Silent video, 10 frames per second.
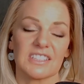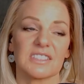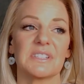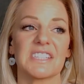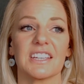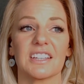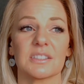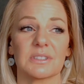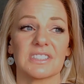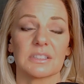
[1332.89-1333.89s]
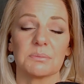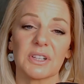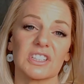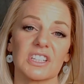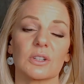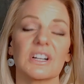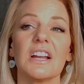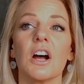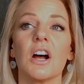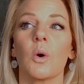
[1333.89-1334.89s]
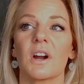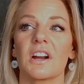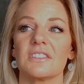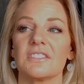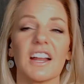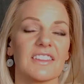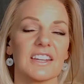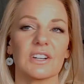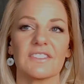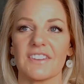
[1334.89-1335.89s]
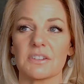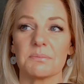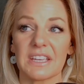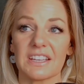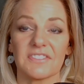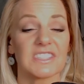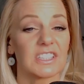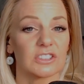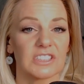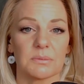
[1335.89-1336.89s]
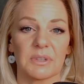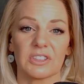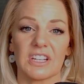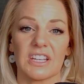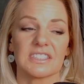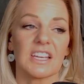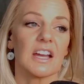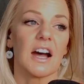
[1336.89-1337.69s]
And so we take kids with disabilities or not. They don't even have to be physical disabilities.